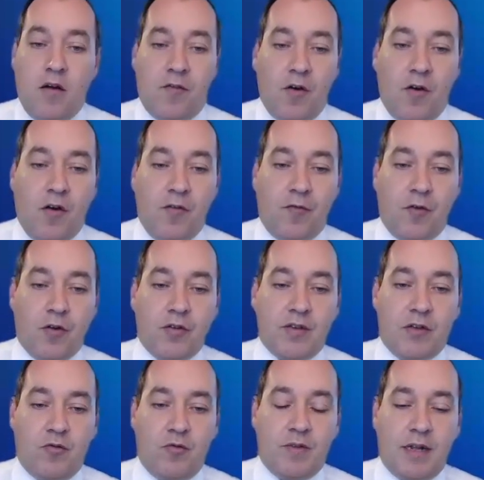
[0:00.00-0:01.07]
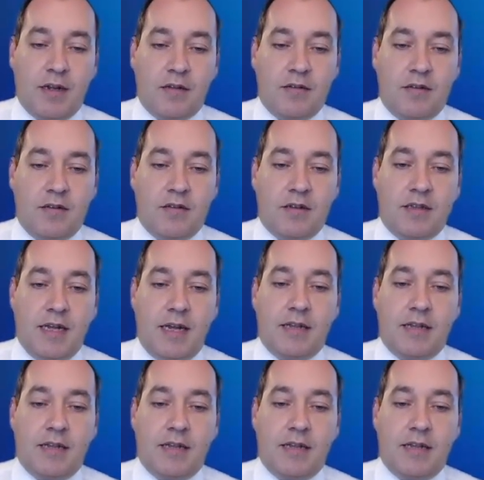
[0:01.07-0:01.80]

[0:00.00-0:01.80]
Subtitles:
of central tendencies in